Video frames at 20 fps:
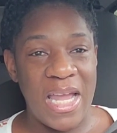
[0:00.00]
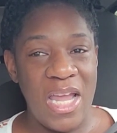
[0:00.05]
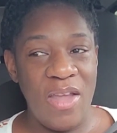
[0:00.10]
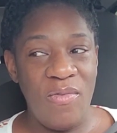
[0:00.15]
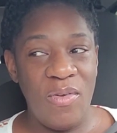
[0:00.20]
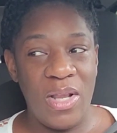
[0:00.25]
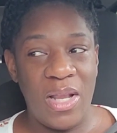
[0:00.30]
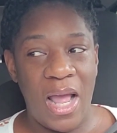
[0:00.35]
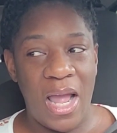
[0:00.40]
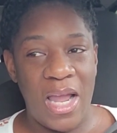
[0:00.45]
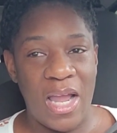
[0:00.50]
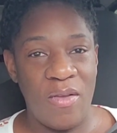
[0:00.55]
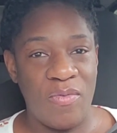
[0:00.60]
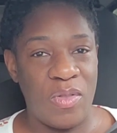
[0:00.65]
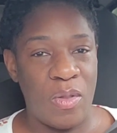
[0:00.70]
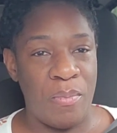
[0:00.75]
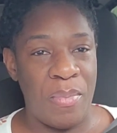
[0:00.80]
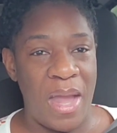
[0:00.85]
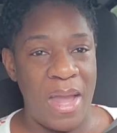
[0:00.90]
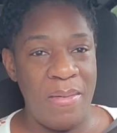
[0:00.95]
even like
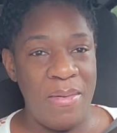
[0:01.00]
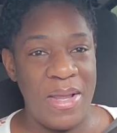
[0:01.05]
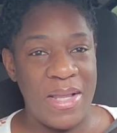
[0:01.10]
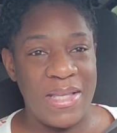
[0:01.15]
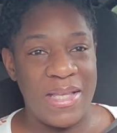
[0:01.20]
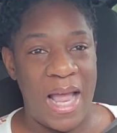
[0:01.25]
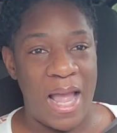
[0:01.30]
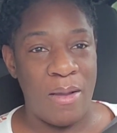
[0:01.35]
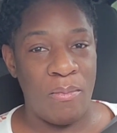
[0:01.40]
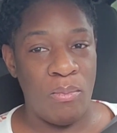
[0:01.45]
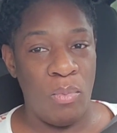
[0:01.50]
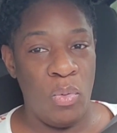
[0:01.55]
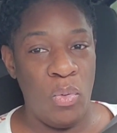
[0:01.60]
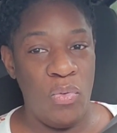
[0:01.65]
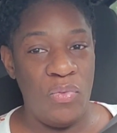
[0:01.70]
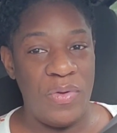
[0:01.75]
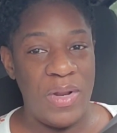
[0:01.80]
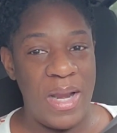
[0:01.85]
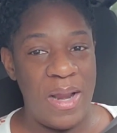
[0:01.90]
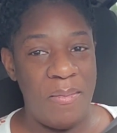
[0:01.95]
if the baby is like
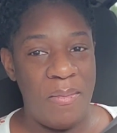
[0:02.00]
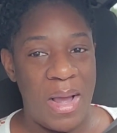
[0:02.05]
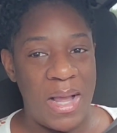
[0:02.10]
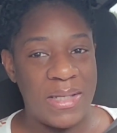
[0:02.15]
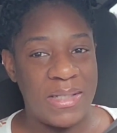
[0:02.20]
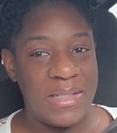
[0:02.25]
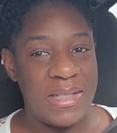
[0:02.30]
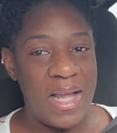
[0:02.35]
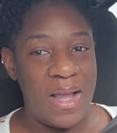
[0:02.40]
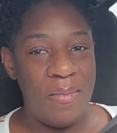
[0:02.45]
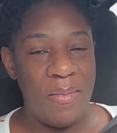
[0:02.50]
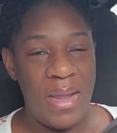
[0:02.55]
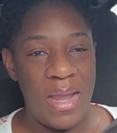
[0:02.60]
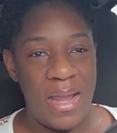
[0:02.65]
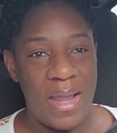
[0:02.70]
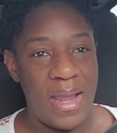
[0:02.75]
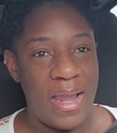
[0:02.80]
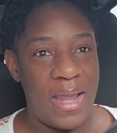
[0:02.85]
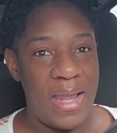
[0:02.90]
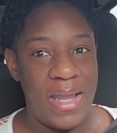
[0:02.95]
moving in my
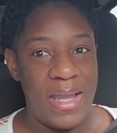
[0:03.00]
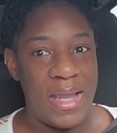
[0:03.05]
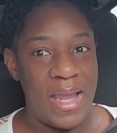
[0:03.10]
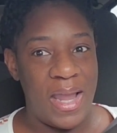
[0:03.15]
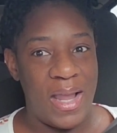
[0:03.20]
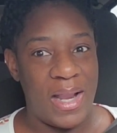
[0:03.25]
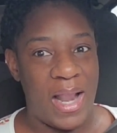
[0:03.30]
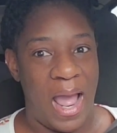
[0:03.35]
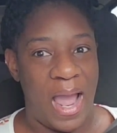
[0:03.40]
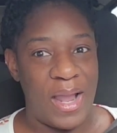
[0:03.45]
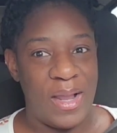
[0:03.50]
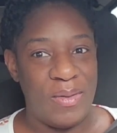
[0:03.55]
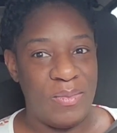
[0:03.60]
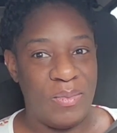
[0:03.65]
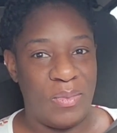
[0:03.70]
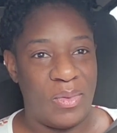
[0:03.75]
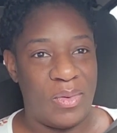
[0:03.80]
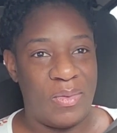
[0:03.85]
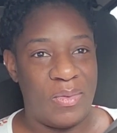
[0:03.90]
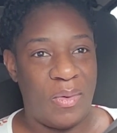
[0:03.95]
stomach, he get like
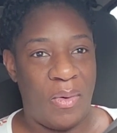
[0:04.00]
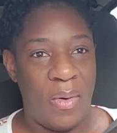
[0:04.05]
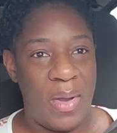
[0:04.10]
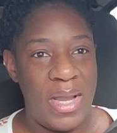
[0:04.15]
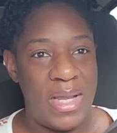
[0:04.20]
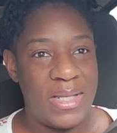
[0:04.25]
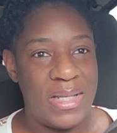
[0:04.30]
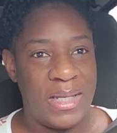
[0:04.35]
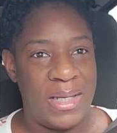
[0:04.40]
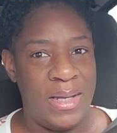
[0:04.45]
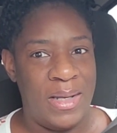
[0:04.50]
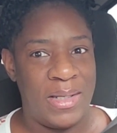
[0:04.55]
crazy.